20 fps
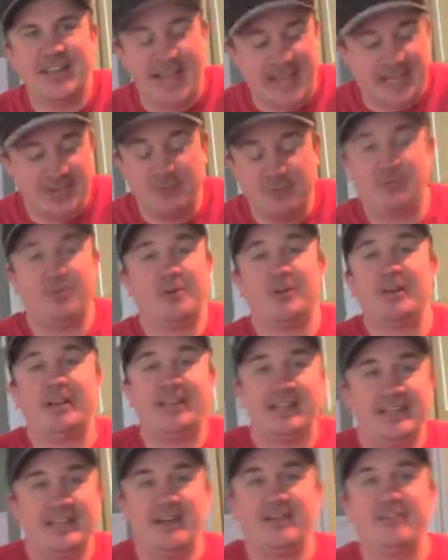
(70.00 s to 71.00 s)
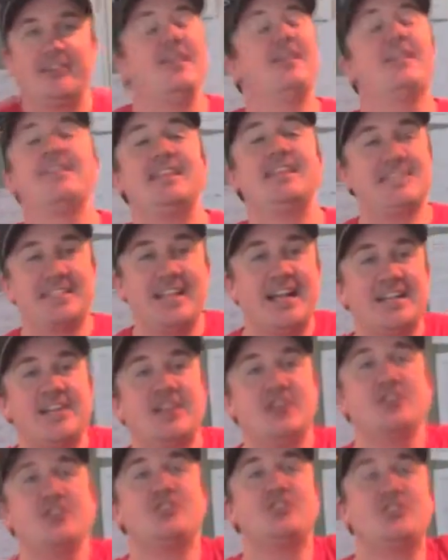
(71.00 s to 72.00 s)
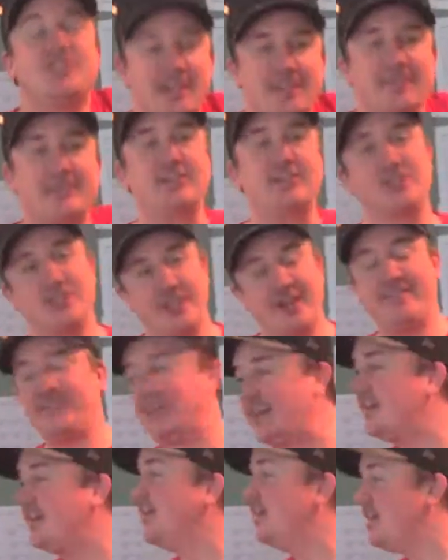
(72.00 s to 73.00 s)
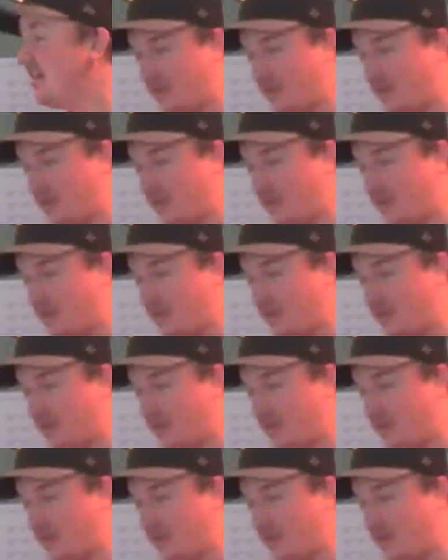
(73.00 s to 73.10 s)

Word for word: and you put it in the oven, that's not stuffing. Stuffing,